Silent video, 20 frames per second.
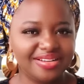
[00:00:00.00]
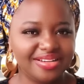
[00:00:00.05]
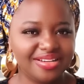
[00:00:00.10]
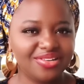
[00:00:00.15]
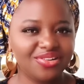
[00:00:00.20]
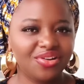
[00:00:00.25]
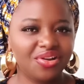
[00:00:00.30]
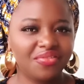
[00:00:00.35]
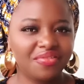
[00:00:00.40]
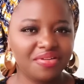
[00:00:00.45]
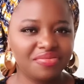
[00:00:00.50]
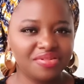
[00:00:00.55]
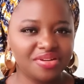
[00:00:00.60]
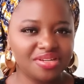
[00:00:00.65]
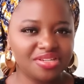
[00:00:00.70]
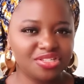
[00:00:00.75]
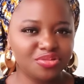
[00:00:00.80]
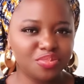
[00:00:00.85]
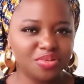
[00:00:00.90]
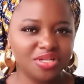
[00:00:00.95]
A lot of
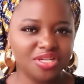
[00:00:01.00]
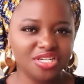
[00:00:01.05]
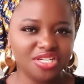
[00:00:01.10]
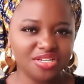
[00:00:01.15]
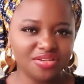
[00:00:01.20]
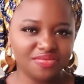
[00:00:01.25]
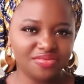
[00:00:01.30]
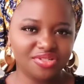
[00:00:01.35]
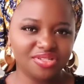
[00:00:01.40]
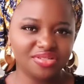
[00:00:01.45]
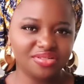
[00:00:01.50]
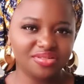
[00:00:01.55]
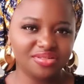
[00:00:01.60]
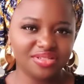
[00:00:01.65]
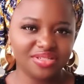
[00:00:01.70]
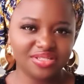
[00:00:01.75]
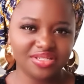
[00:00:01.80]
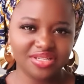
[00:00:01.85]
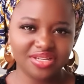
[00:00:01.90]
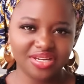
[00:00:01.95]
Africans believed
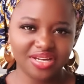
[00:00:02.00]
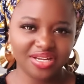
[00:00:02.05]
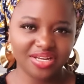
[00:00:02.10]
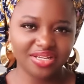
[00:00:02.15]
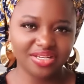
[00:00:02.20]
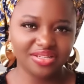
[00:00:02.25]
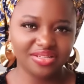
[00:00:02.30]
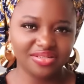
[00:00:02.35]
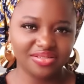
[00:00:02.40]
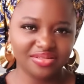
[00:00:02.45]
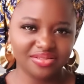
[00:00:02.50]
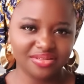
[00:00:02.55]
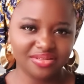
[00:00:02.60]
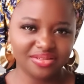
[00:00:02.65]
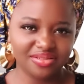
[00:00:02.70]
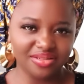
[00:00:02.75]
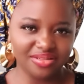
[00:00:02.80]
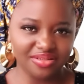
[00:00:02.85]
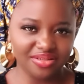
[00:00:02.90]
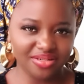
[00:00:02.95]
it's AI.
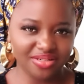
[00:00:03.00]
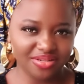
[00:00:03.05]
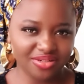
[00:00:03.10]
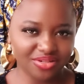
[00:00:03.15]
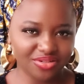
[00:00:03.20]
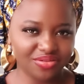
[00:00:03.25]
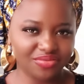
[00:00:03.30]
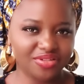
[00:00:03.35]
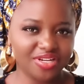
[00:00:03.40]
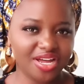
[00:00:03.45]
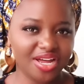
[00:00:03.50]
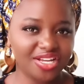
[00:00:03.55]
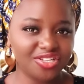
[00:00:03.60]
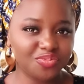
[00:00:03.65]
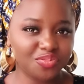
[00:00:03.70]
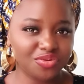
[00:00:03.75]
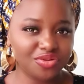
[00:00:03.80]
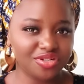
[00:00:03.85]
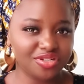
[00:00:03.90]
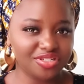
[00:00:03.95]
A lot of
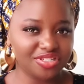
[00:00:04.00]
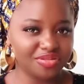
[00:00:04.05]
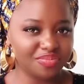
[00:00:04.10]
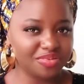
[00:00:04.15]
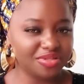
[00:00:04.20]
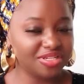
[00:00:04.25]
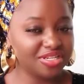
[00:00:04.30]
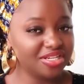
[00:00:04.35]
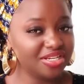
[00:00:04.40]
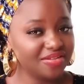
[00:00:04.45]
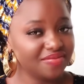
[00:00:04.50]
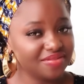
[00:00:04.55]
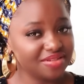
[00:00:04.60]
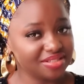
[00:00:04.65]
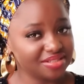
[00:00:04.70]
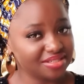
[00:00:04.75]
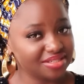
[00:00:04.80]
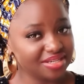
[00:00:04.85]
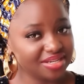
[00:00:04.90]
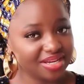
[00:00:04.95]
diasporans believed
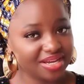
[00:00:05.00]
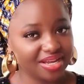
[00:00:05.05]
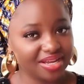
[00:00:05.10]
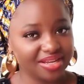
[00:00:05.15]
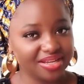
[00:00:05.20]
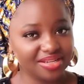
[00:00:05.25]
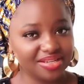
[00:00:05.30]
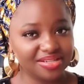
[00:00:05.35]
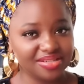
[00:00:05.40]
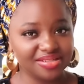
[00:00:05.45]
it's AI.